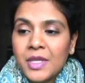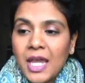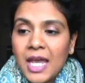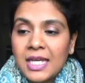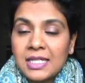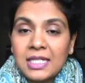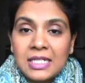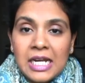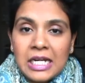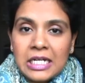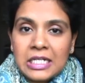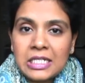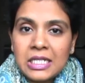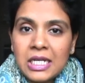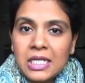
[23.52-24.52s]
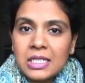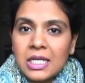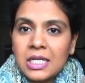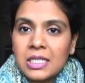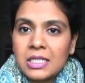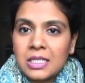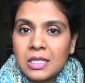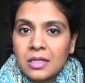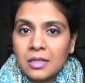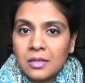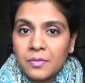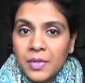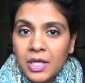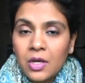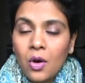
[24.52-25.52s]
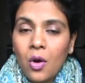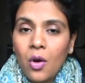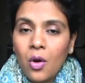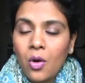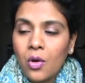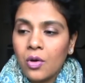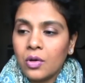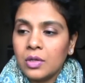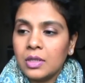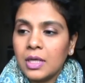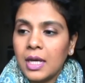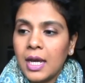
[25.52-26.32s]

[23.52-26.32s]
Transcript: as the title says it's a big haul